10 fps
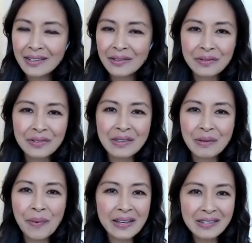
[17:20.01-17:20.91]
It was the
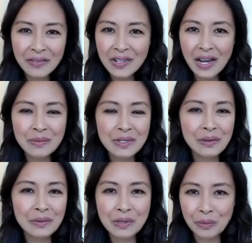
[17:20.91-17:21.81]
best of times and
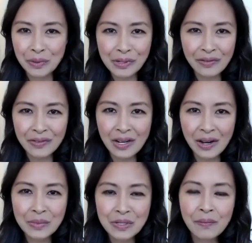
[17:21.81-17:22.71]
it was the worst of
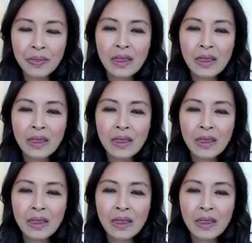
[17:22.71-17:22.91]
times.